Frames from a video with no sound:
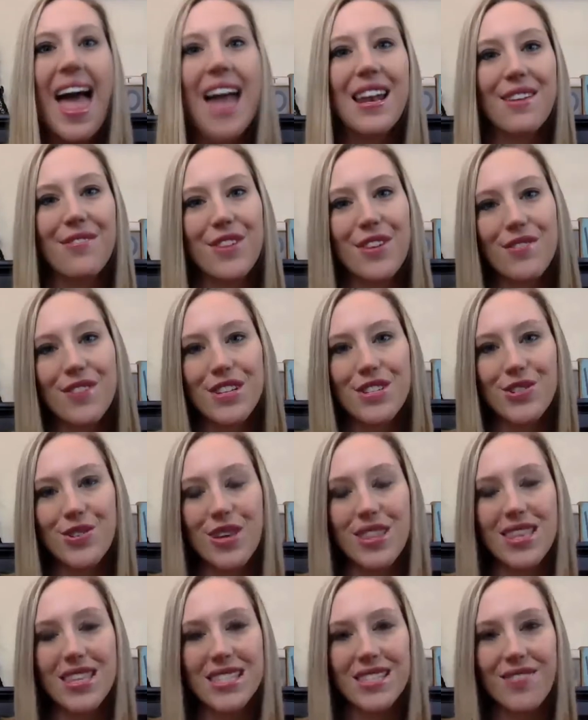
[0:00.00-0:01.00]
And if you've
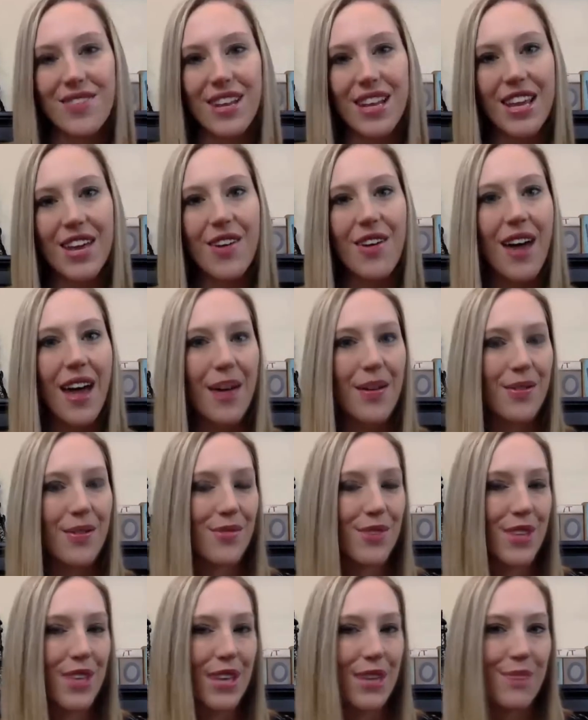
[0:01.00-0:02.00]
enjoyed this video, I
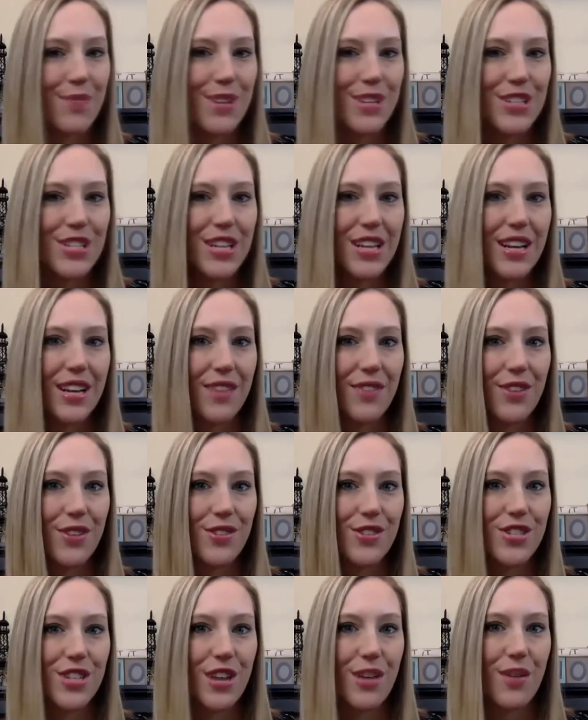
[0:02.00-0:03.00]
would really appreciate it if
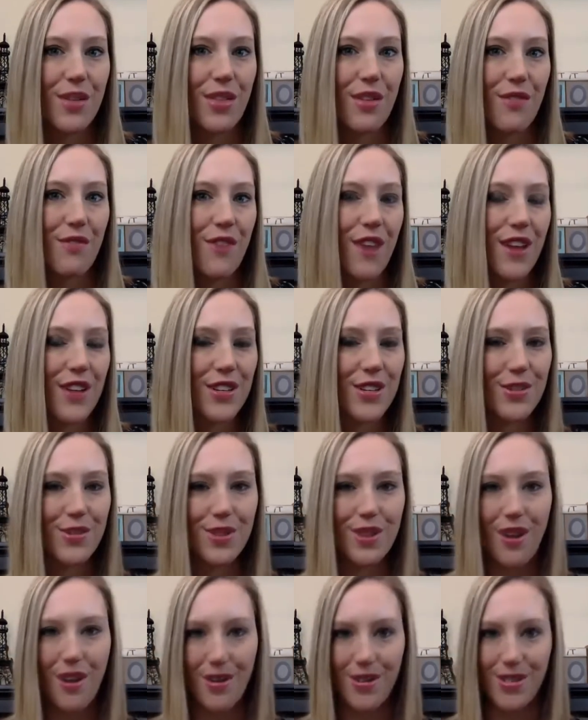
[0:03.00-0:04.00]
you'd share with a friend who
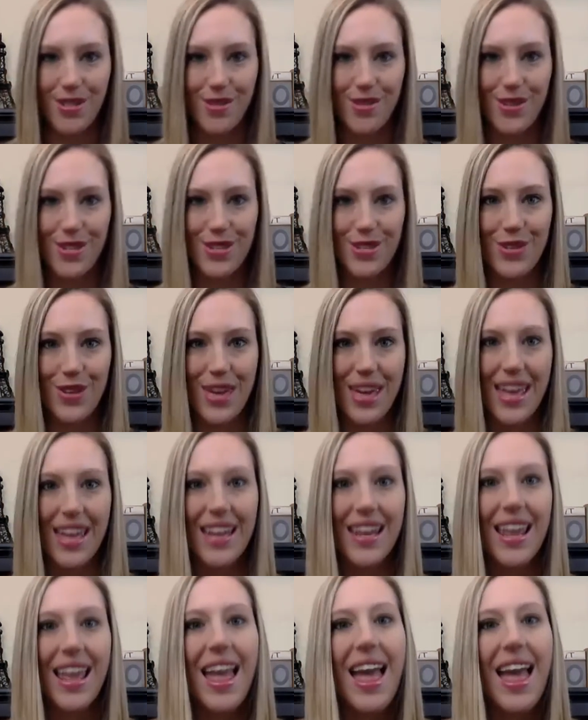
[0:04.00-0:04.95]
would also enjoy it.